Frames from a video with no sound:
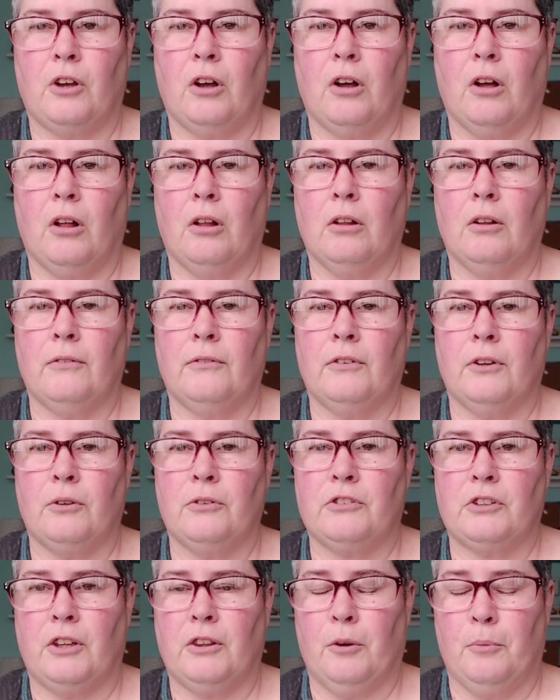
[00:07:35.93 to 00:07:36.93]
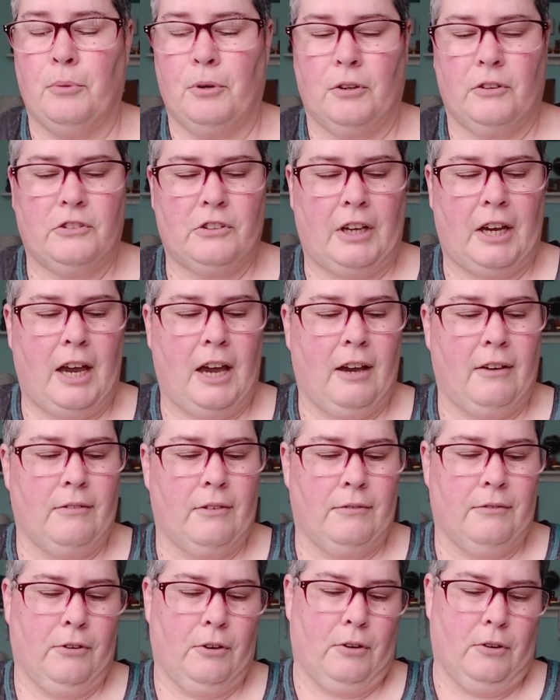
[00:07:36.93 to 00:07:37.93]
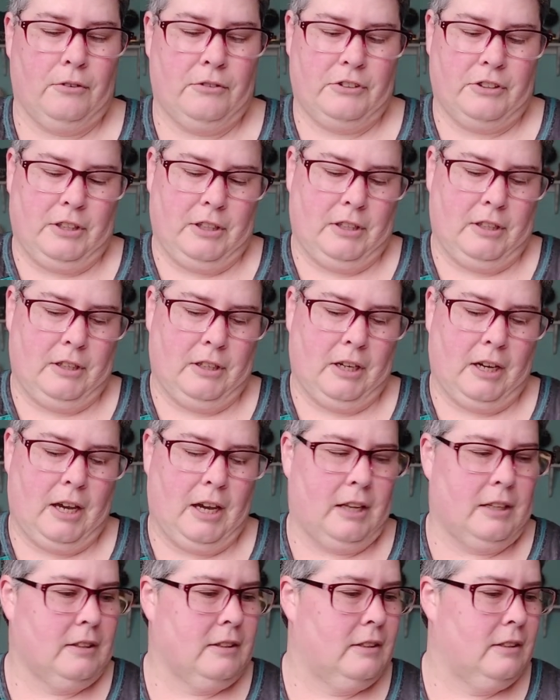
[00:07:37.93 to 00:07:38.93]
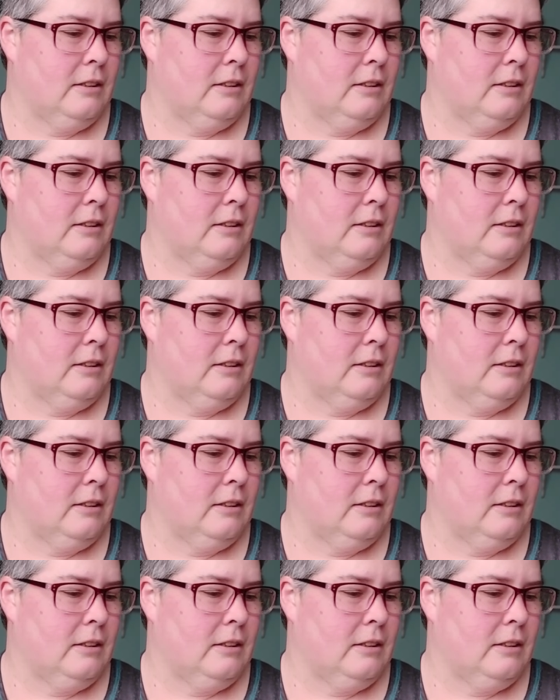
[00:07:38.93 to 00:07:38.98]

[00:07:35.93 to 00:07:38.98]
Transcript: all of those other books I have of hers, and then I add